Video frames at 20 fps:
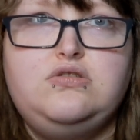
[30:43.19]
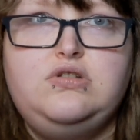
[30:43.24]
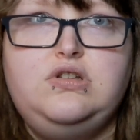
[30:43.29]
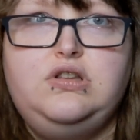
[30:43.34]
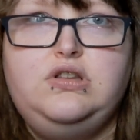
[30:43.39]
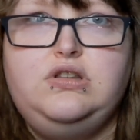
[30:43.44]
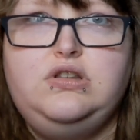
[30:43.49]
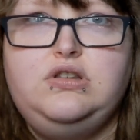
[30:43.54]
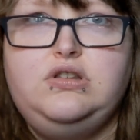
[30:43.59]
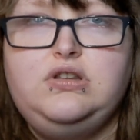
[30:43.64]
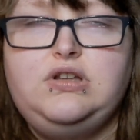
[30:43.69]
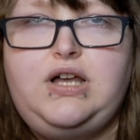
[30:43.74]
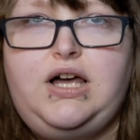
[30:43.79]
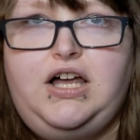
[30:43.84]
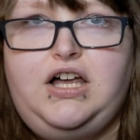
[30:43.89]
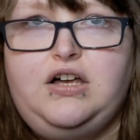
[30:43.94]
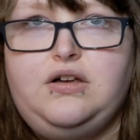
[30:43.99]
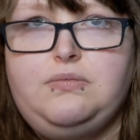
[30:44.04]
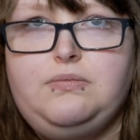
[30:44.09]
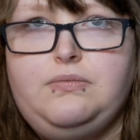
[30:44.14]

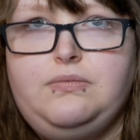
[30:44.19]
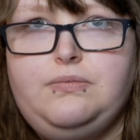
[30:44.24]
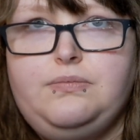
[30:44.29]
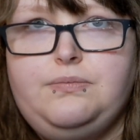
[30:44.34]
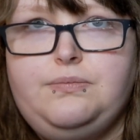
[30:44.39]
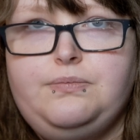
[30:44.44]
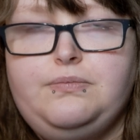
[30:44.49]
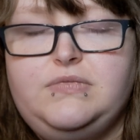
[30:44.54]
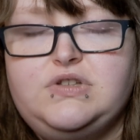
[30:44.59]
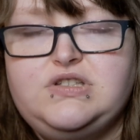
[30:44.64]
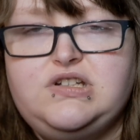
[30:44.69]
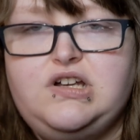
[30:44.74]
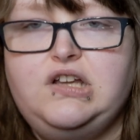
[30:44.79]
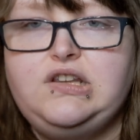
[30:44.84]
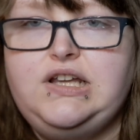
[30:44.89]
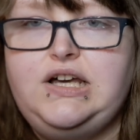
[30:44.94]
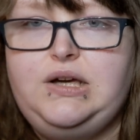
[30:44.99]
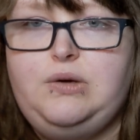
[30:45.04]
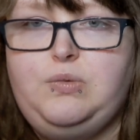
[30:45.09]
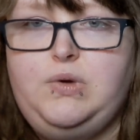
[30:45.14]

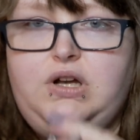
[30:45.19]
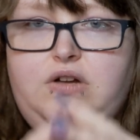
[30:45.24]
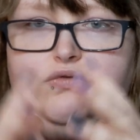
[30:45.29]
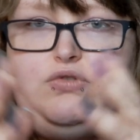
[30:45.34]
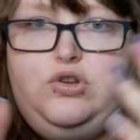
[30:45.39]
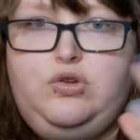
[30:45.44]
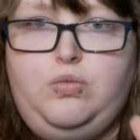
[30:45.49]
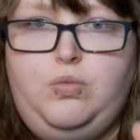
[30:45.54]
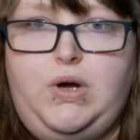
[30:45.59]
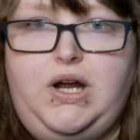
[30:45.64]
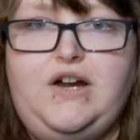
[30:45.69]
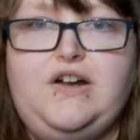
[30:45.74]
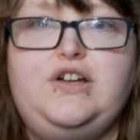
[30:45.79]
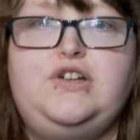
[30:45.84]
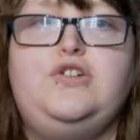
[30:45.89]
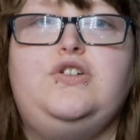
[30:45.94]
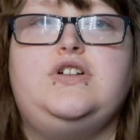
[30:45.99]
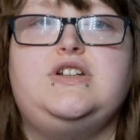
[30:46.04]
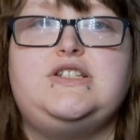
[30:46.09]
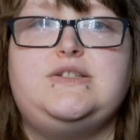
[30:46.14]
like whenever you wear it
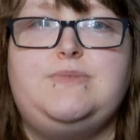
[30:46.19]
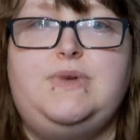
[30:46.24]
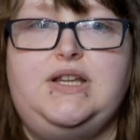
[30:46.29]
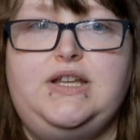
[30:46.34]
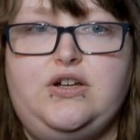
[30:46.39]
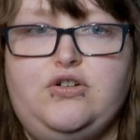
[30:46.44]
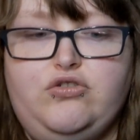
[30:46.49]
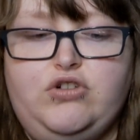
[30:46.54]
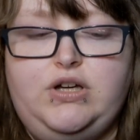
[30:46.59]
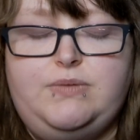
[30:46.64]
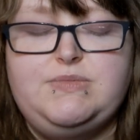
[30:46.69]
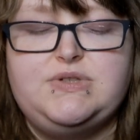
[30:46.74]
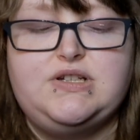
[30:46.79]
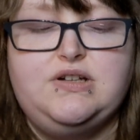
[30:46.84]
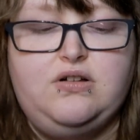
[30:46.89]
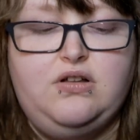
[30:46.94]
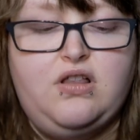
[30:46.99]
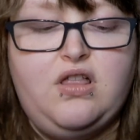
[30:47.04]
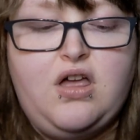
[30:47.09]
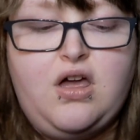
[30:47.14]
you're going to smell like a
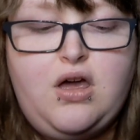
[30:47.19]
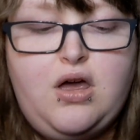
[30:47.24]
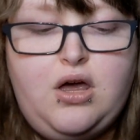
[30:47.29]
creamsicle,